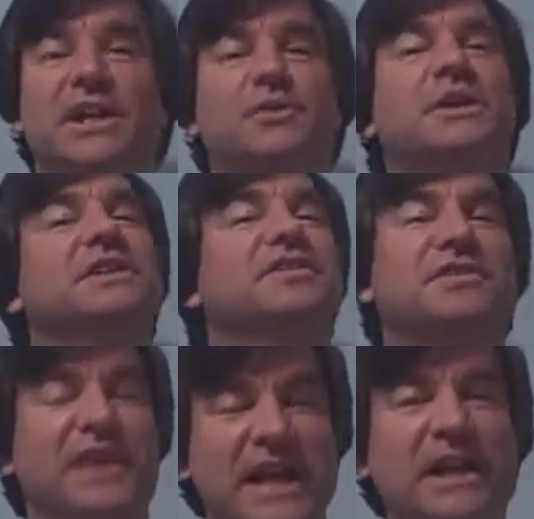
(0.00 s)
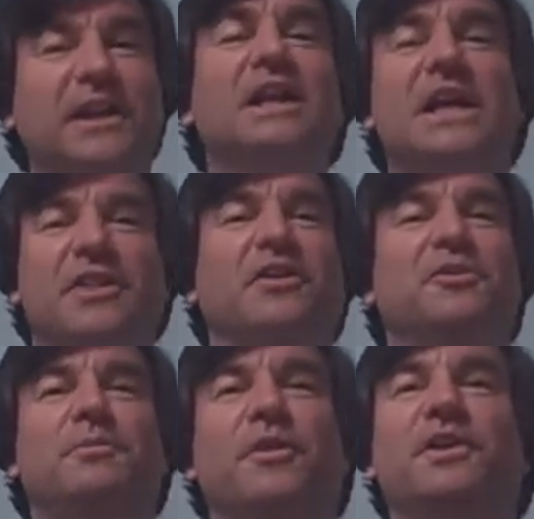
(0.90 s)
You can sell
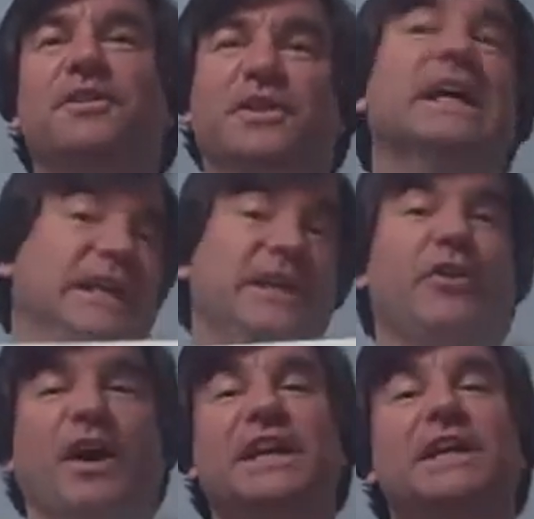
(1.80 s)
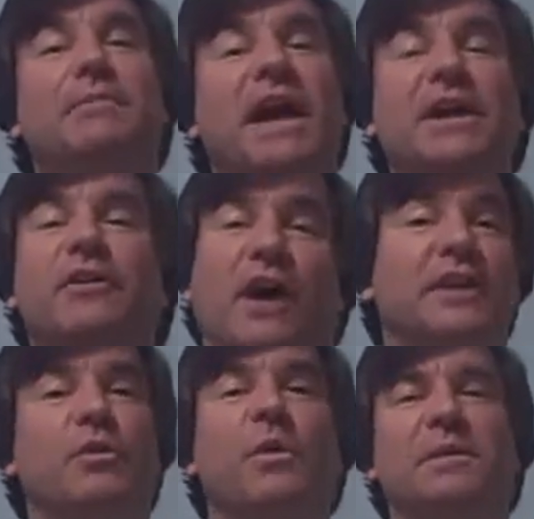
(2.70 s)
those books either on eBay or
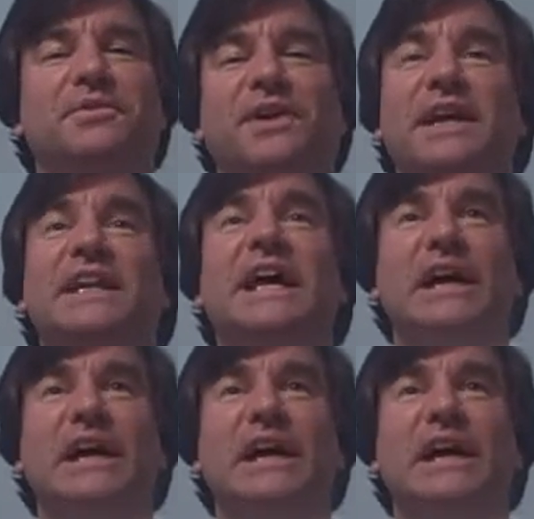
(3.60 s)
on your website